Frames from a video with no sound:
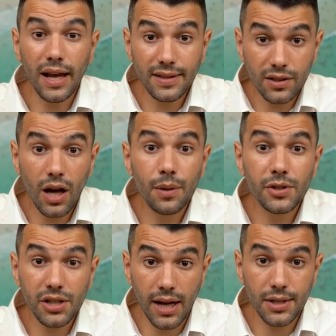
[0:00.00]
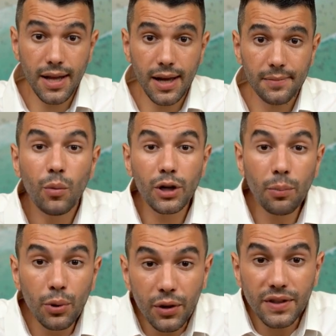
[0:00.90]
It's time to change that. We're going
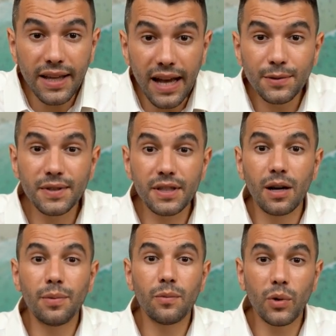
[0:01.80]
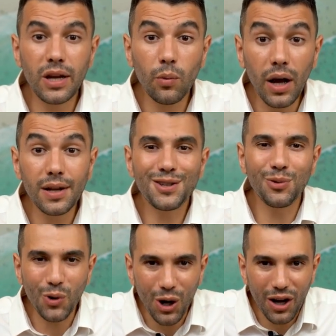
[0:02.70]
to put those accounts we set up in week one
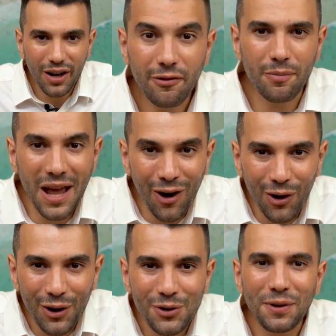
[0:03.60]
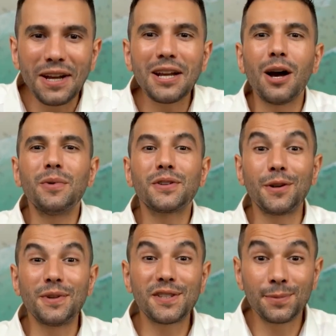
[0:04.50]
to work. From now on, your income is going
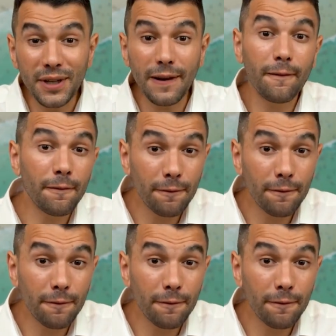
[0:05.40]
to be split